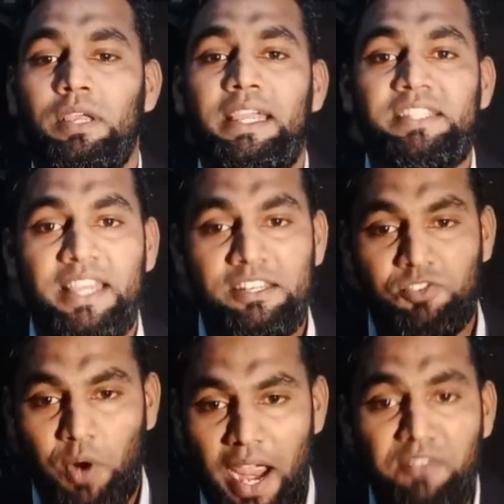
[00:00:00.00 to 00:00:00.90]
it can
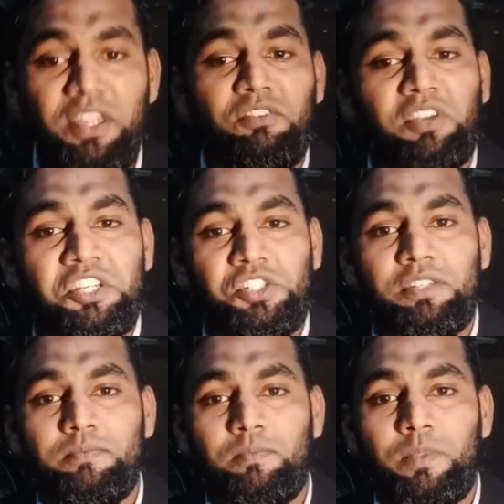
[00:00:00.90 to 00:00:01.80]
drive the
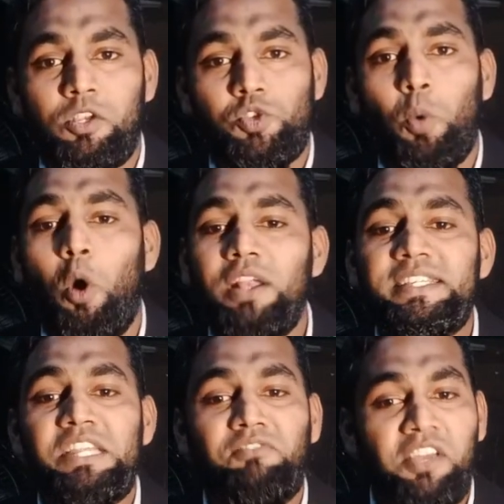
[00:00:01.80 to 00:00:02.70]
inflation. So what
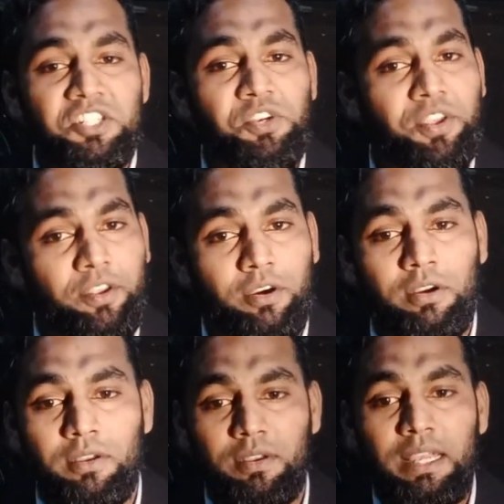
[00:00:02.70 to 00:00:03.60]
is inflation
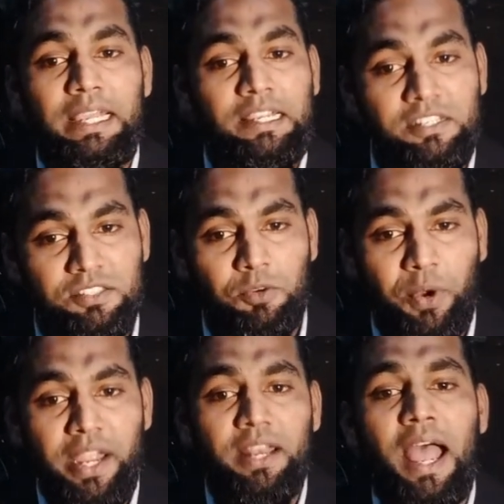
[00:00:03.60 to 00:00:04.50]
here? It is the
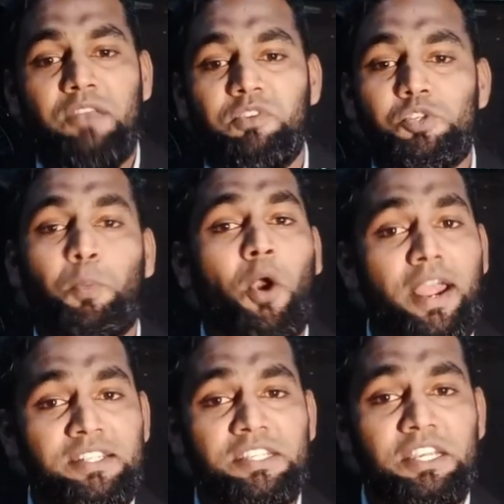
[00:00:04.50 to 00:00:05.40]
rate at which
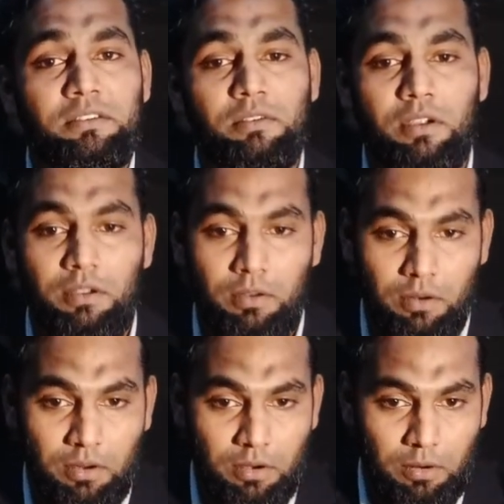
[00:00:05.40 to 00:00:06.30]
price
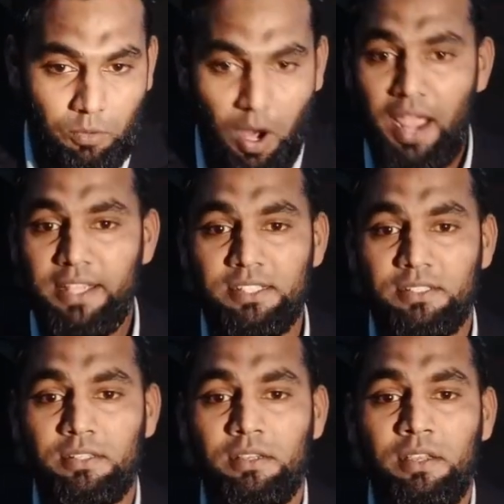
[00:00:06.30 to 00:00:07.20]

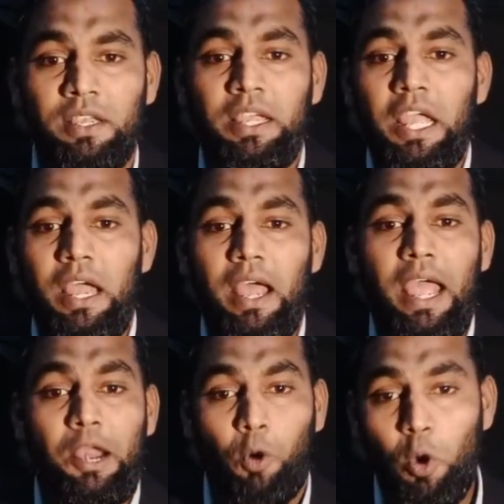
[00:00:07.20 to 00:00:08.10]
rise,
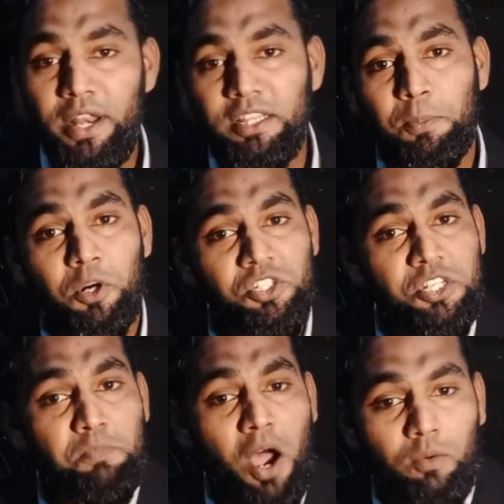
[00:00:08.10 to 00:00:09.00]
eroding the
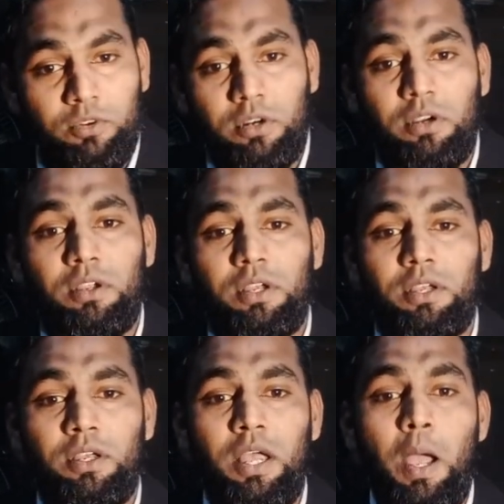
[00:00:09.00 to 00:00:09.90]
purchase power.
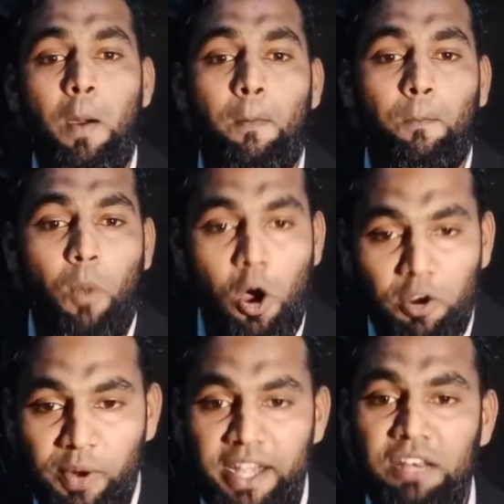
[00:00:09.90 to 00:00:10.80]

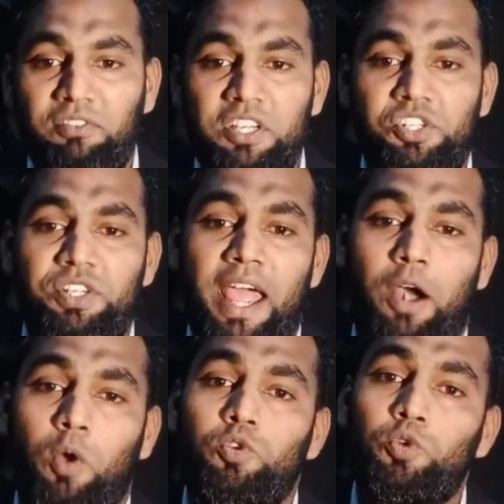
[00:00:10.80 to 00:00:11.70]
Moderate inflation
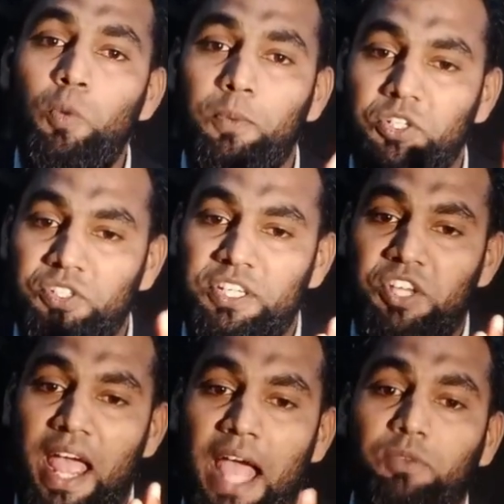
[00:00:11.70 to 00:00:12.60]
around
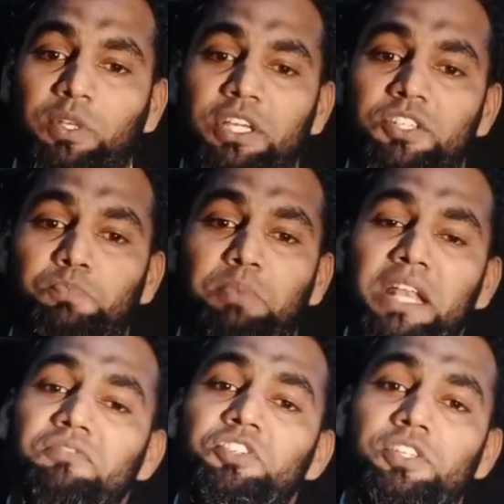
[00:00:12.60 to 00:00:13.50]
2% annually is
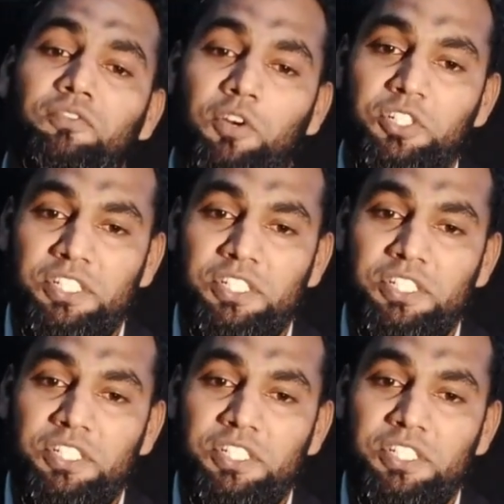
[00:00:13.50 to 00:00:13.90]
beneficial for